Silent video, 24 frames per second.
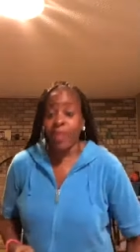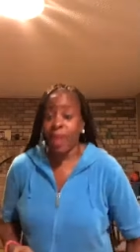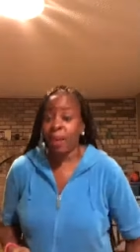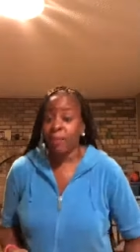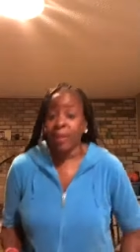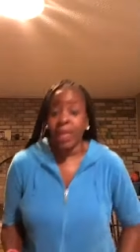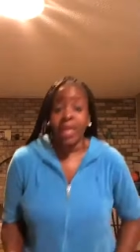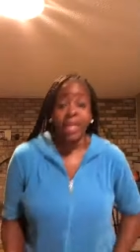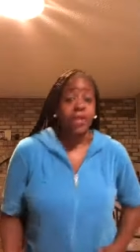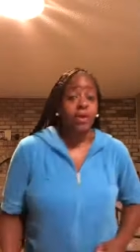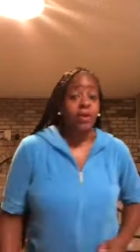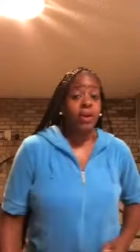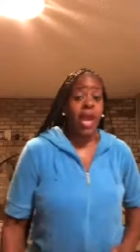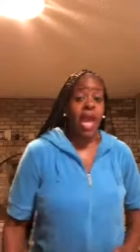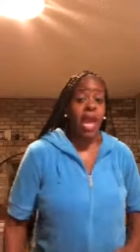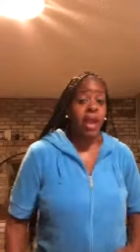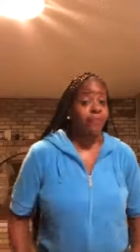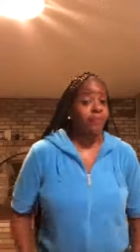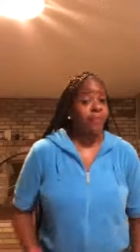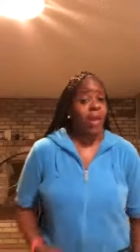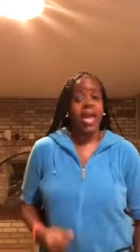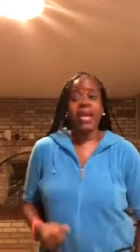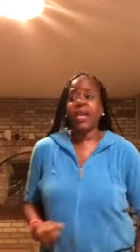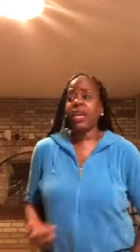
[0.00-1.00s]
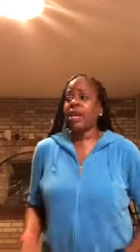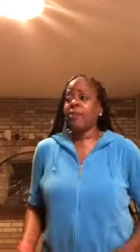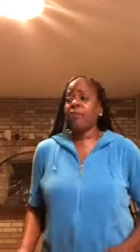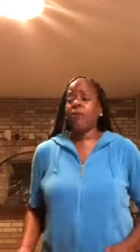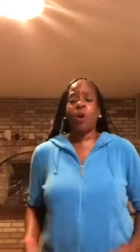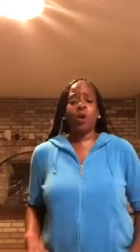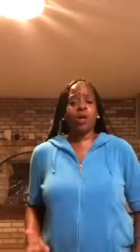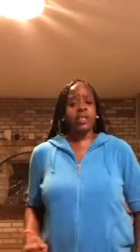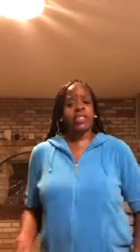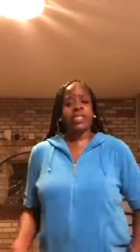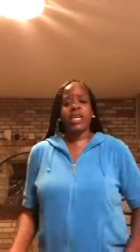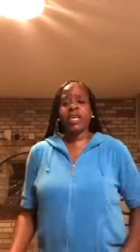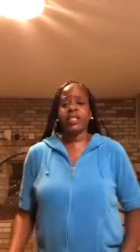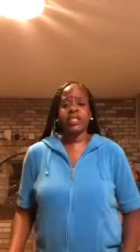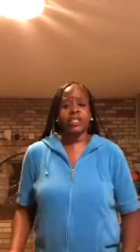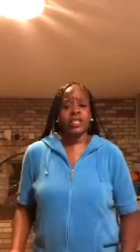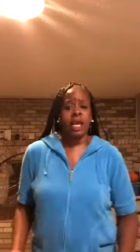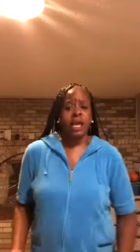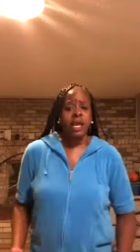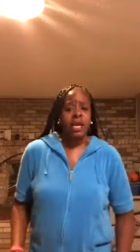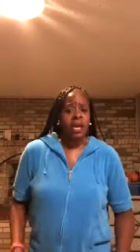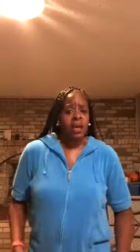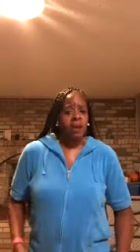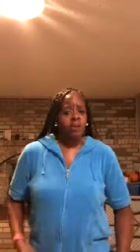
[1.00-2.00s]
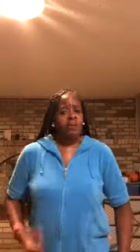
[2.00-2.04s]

They may, they may need more attention.